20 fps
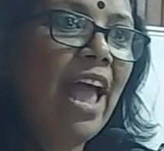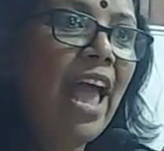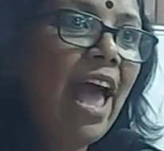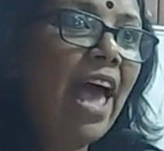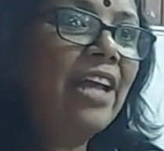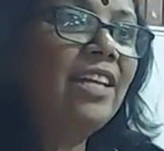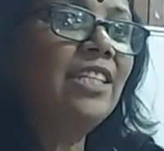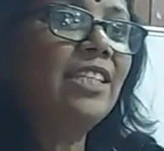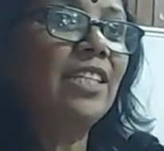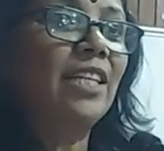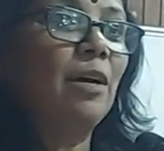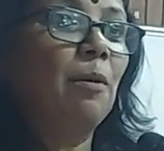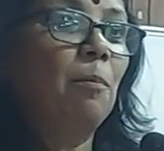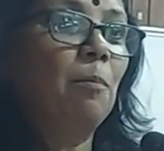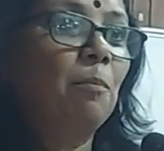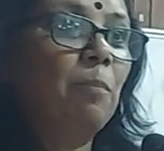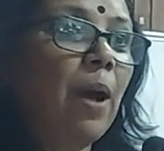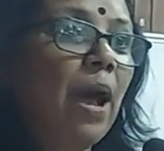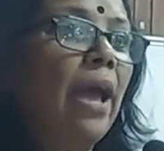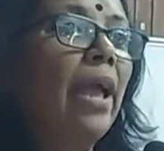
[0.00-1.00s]
And
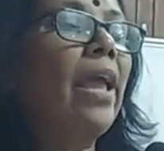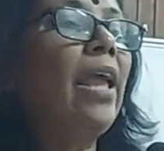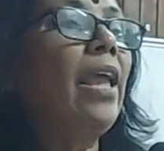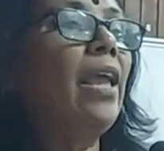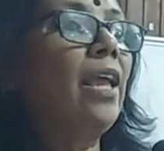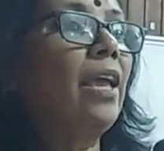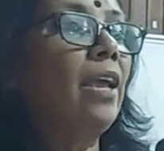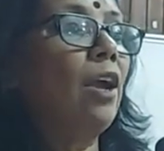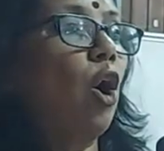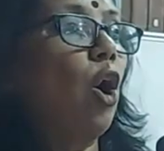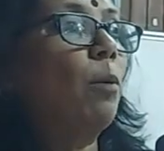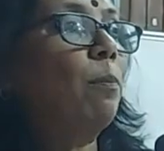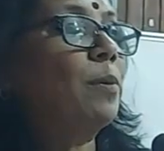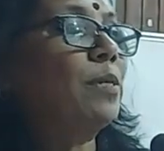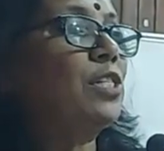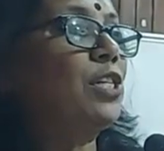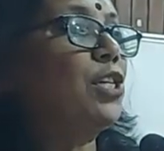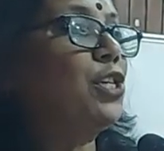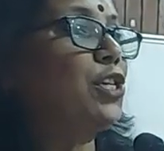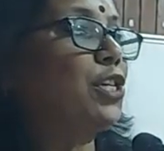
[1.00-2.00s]
by
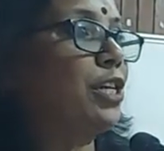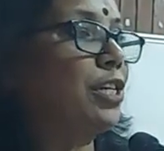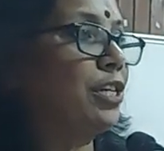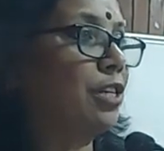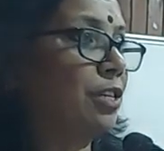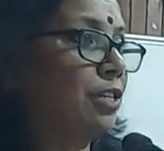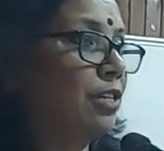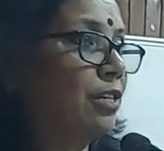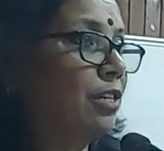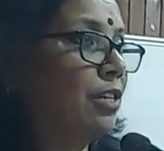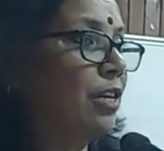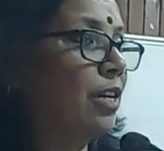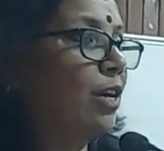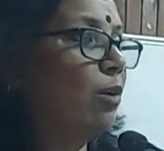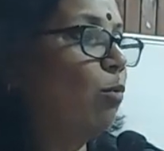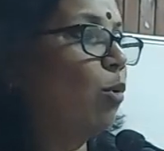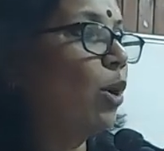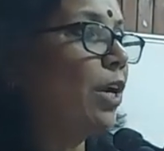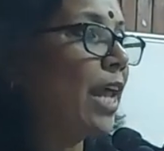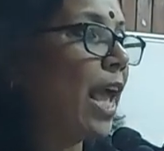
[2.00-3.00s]
opposition,
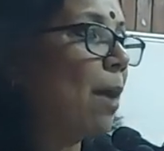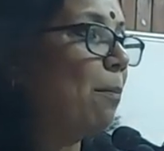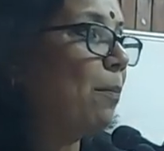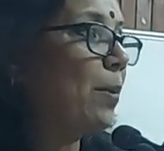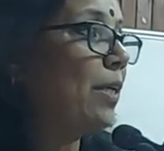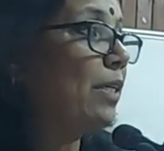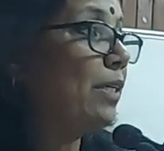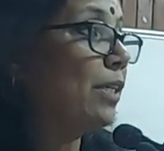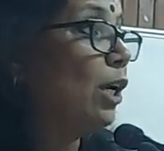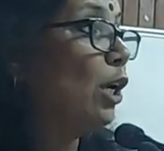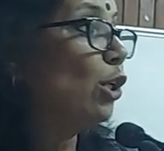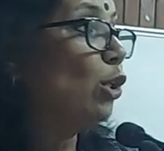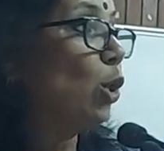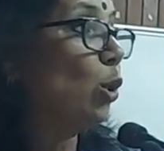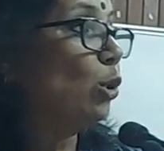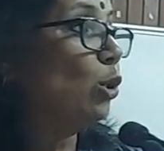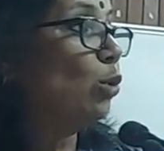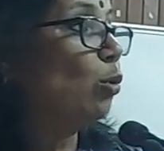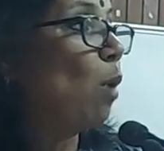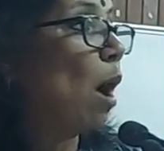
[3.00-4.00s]
what happened?
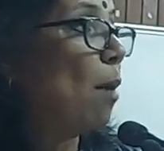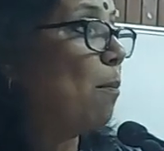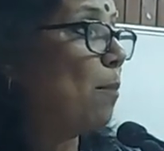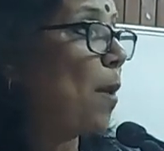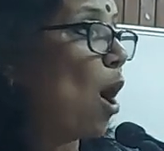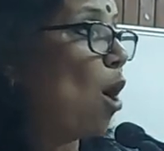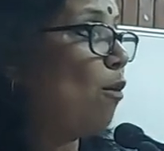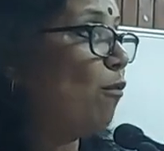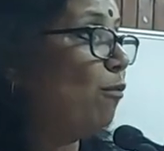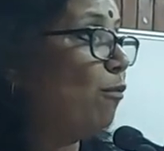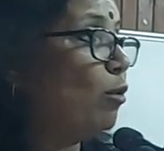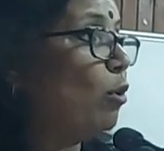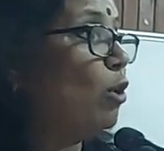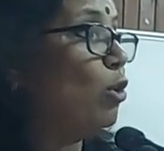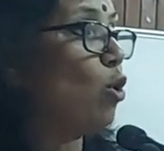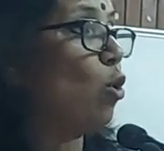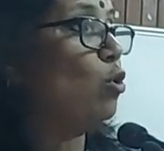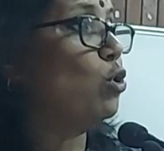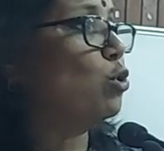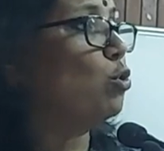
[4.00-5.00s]
Those who are
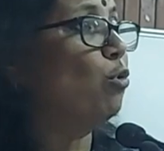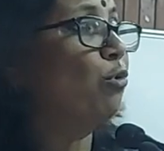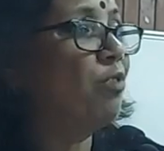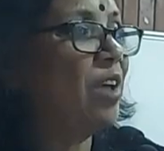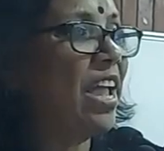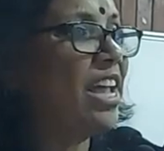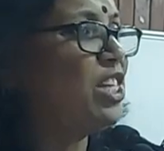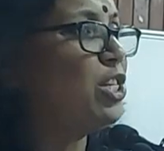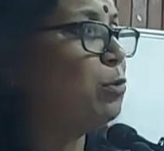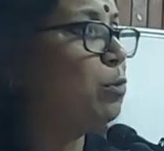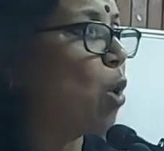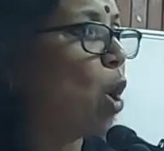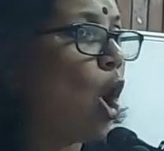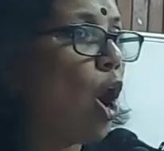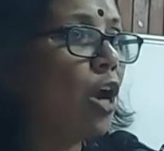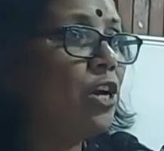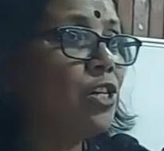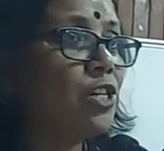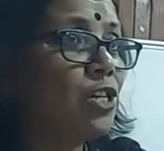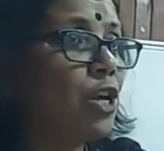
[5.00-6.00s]
powerful, those who wage
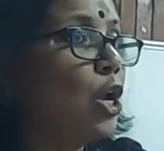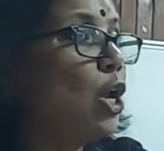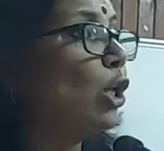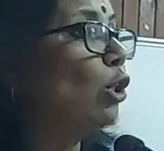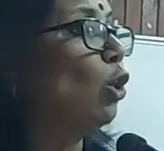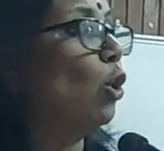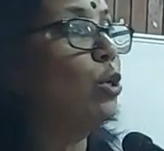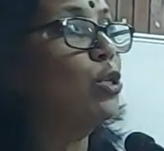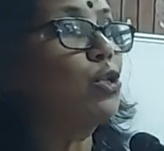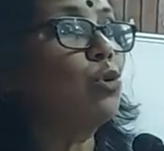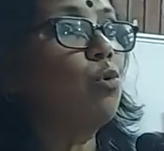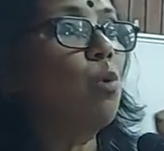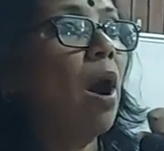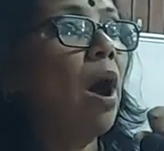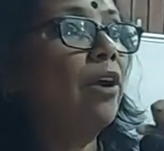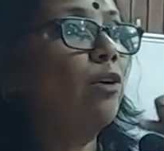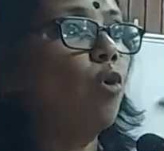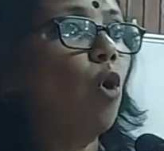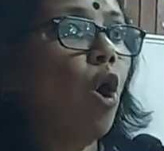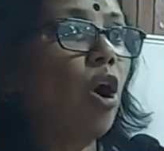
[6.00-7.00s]
wars, those who
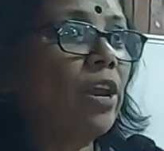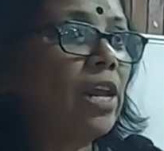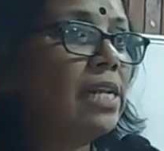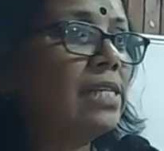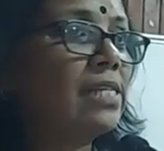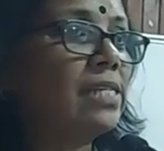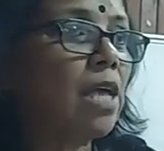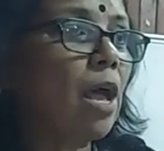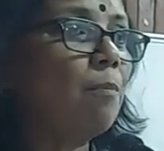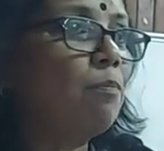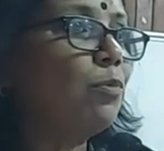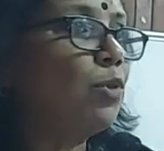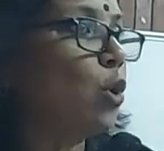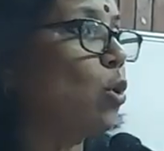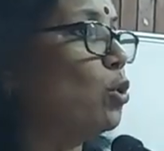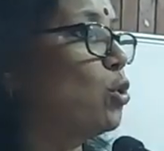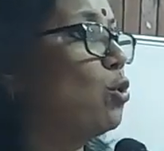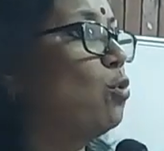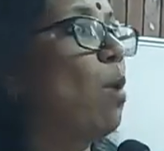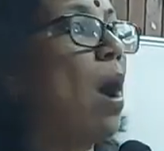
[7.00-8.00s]
are quarrelsome,
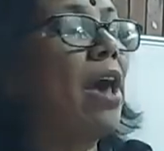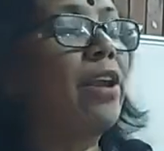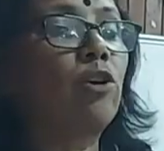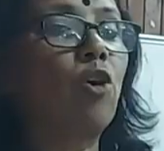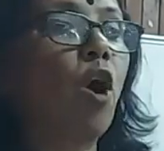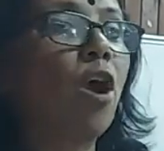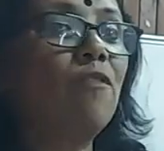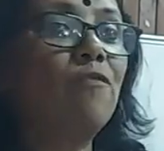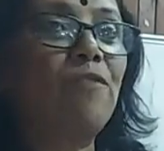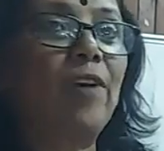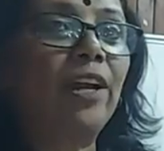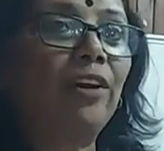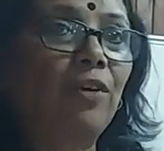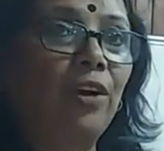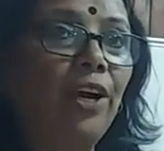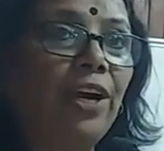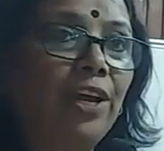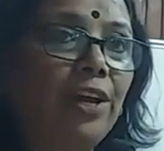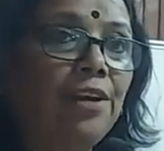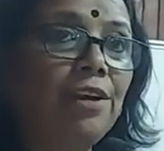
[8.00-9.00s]
those who are
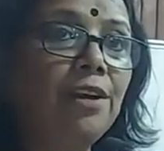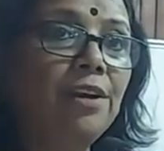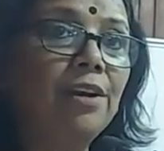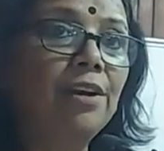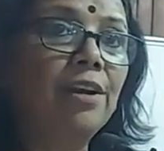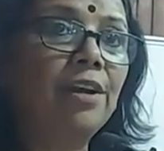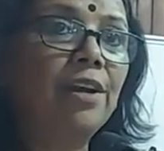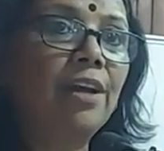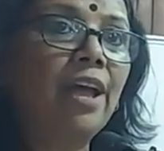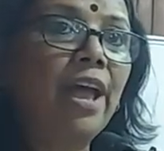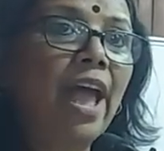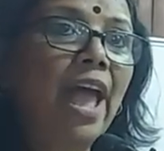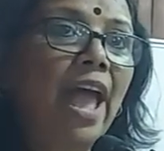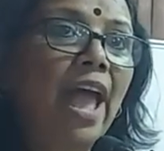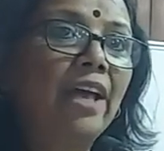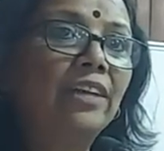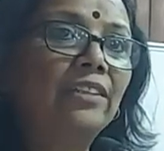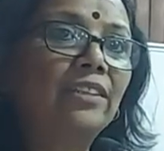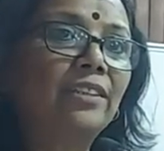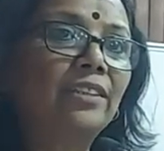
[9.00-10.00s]
conflict-ridden,
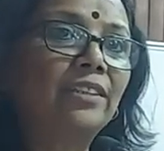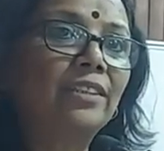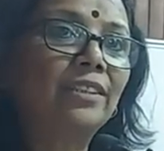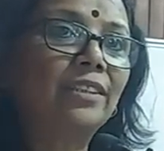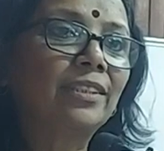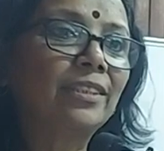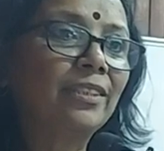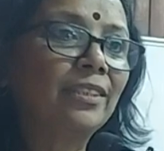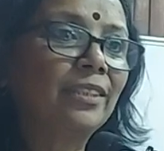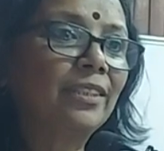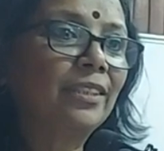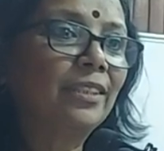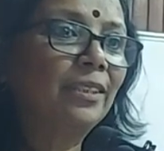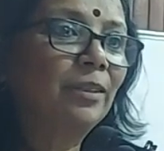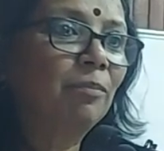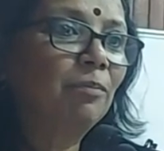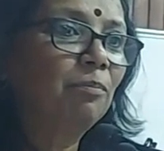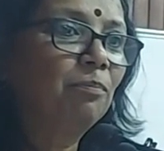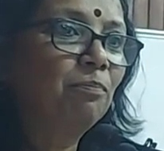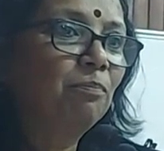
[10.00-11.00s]
as
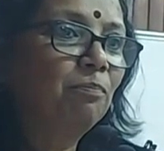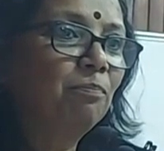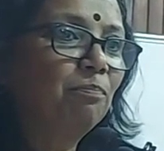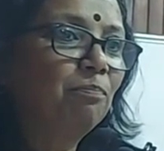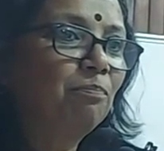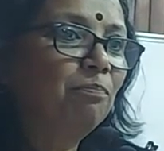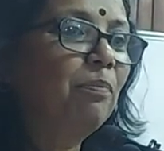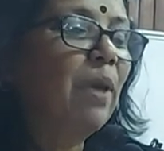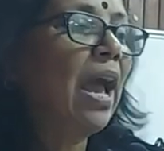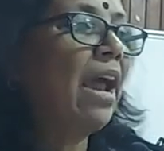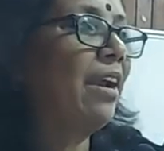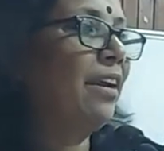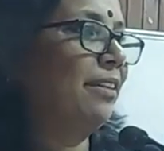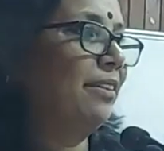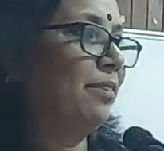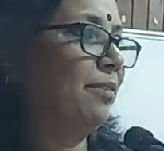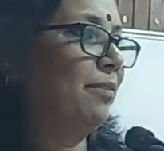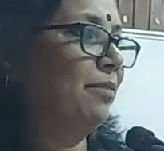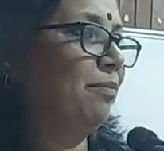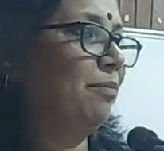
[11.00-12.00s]

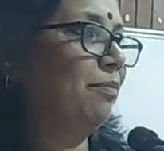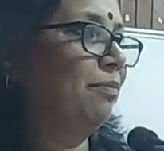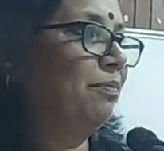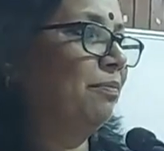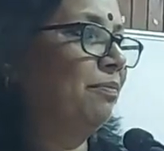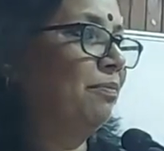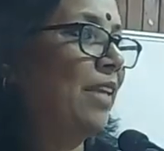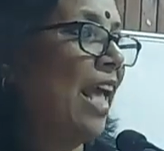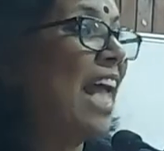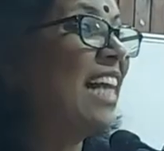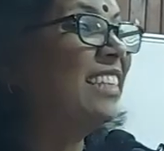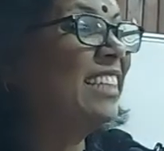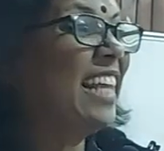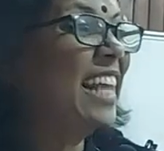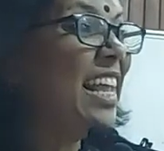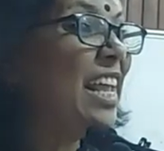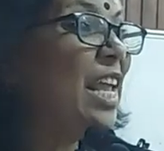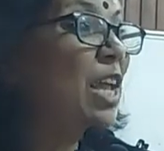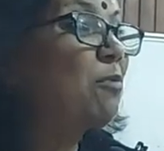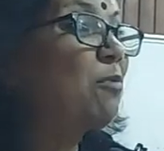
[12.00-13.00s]
bad,
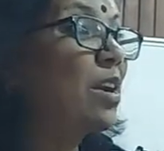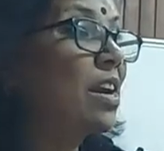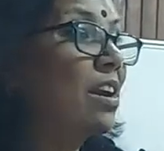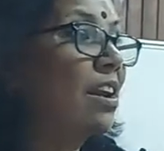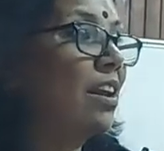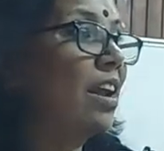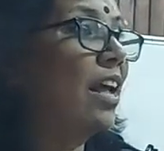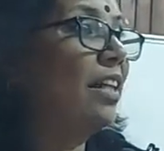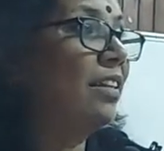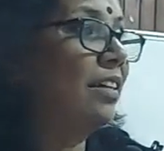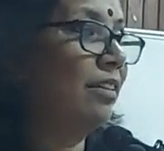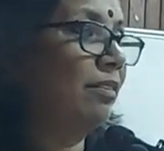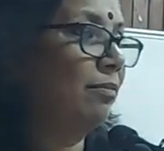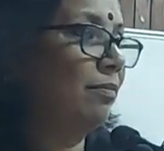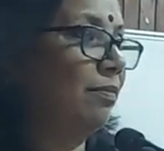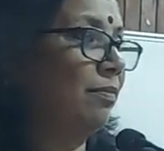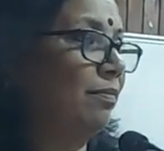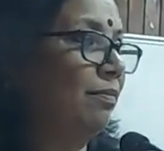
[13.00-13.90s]
as evil rather.